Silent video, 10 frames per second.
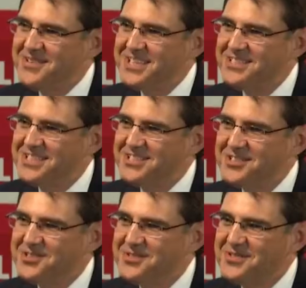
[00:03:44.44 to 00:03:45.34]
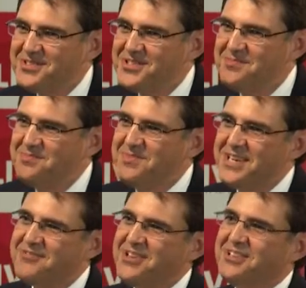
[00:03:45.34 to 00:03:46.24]
one has a guess. I should
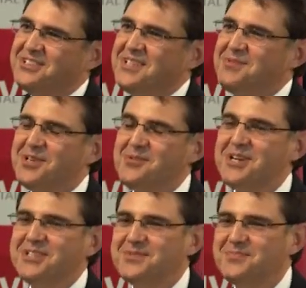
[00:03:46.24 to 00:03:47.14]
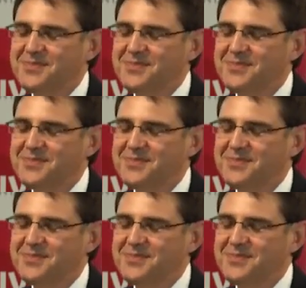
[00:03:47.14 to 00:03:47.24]
pick a volunteer, but I won't.